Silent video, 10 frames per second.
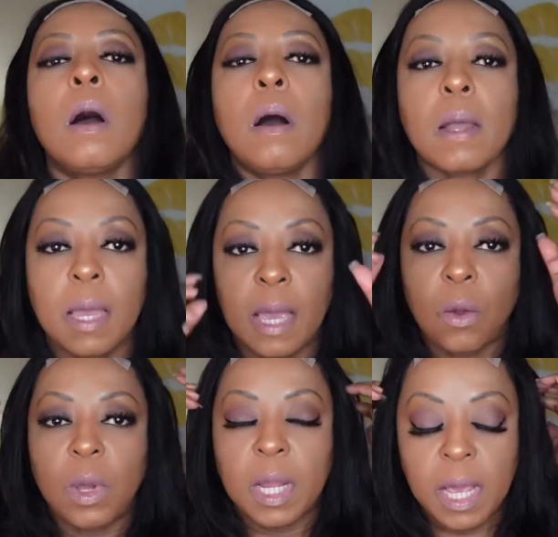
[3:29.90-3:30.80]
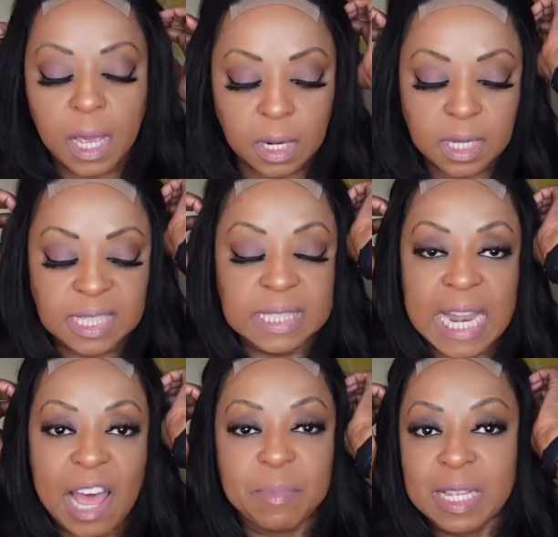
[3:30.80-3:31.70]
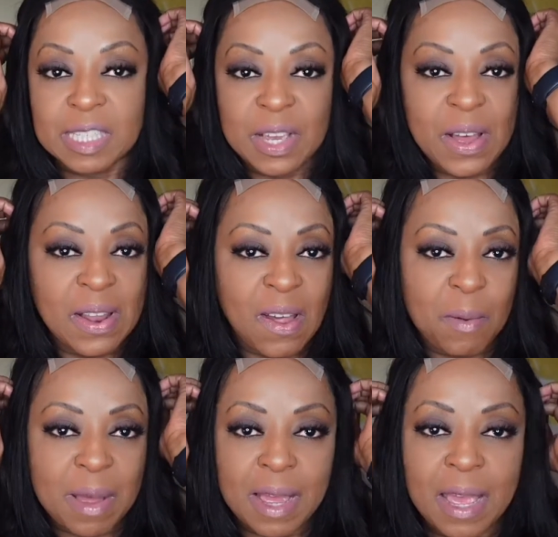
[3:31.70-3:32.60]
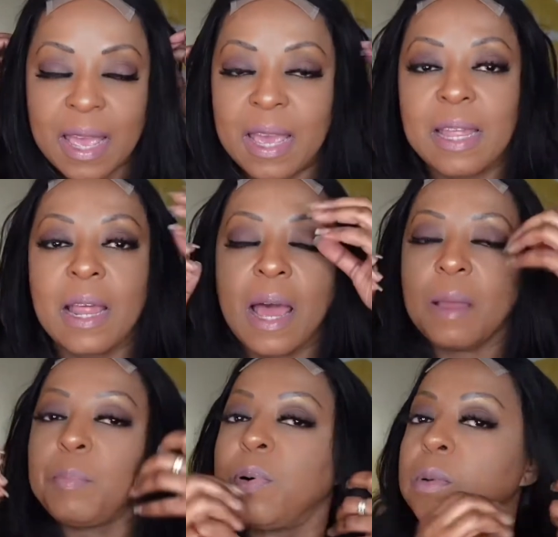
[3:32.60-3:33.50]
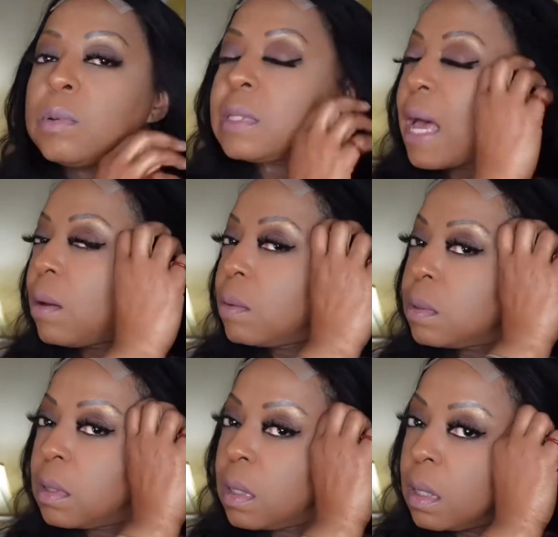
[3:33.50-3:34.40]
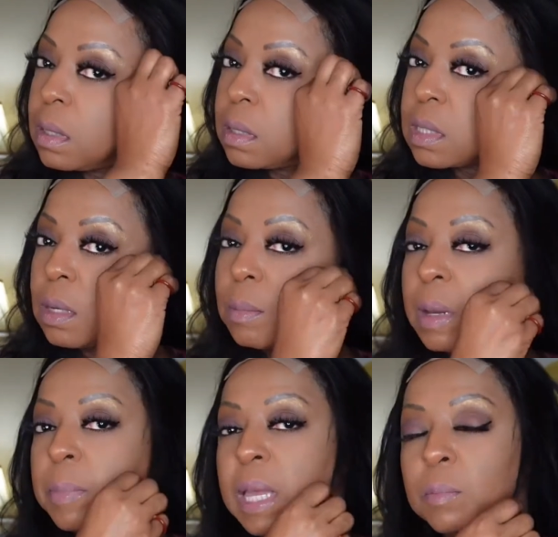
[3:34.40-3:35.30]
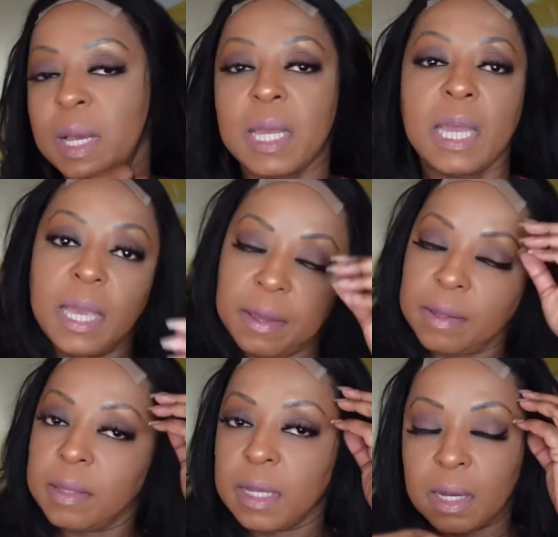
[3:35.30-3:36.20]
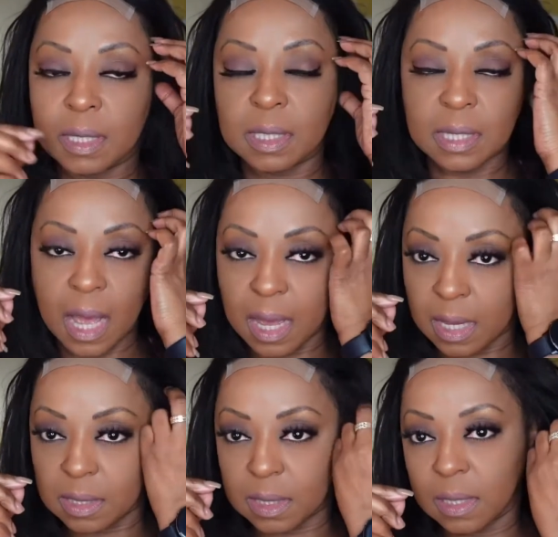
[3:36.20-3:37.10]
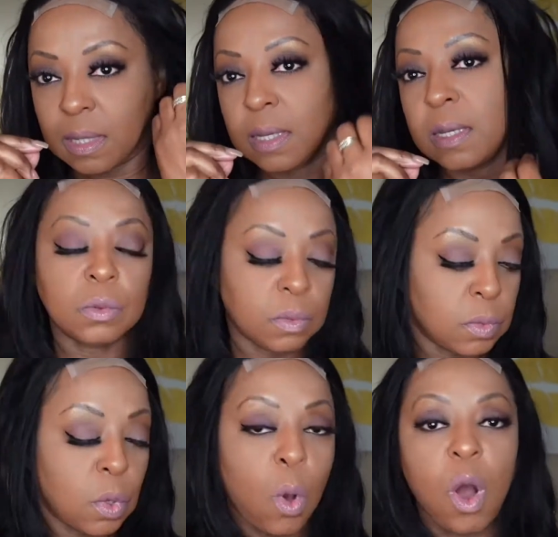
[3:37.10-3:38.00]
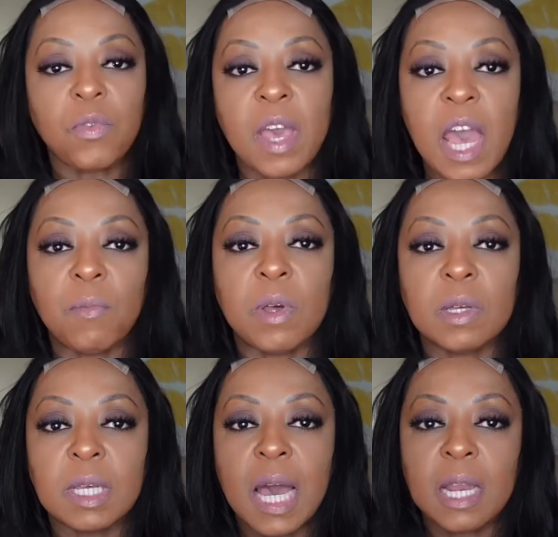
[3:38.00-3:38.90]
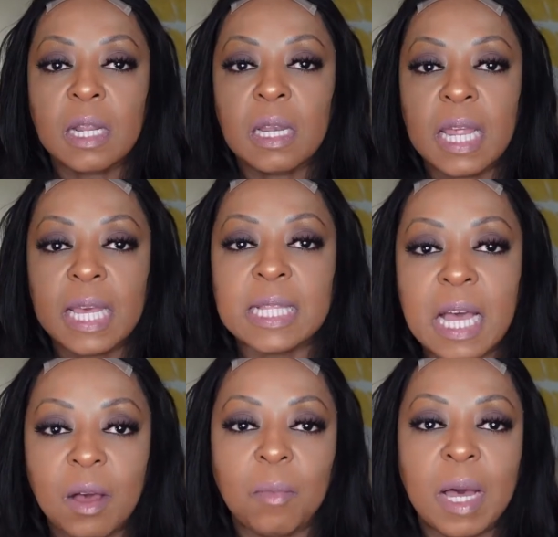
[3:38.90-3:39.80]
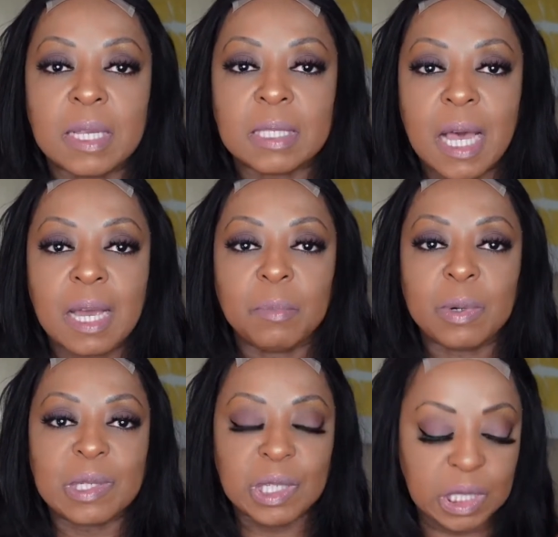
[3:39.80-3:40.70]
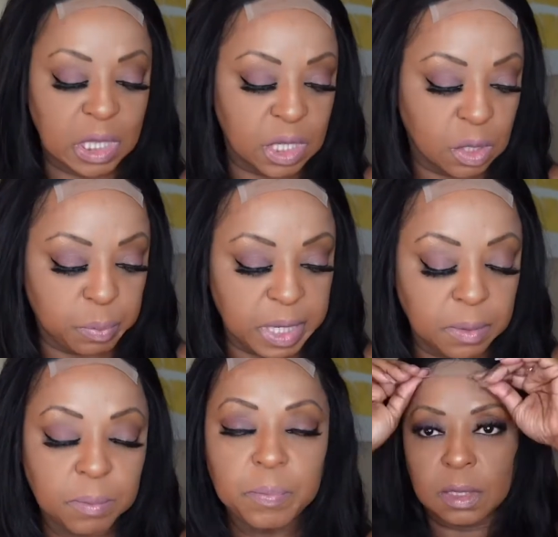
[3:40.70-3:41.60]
Okay, I went ahead and just slapped this girl on my head. I pulled out some of my hair on the sides. Off camera, kind of laid down my sideburns just a little bit.